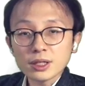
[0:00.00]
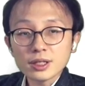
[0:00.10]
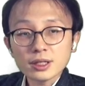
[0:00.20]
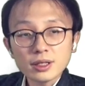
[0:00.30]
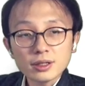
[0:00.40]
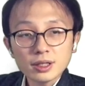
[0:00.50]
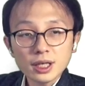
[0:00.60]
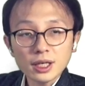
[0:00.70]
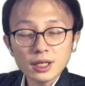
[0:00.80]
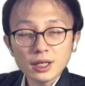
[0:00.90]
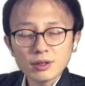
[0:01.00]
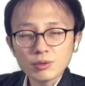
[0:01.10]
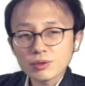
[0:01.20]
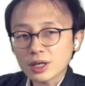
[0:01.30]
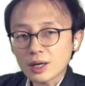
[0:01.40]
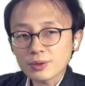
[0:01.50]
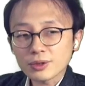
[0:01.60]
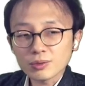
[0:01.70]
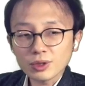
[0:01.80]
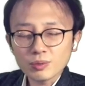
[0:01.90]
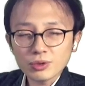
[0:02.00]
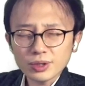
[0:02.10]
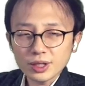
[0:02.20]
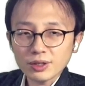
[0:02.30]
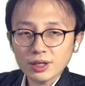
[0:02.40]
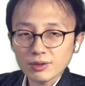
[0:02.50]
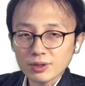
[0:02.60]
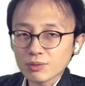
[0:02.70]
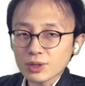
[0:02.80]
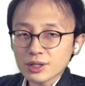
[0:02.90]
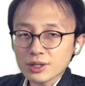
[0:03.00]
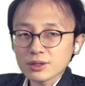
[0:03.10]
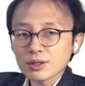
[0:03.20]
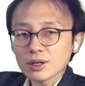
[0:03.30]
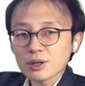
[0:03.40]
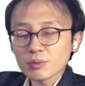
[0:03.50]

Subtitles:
discuss the two types of the pruning technique, which is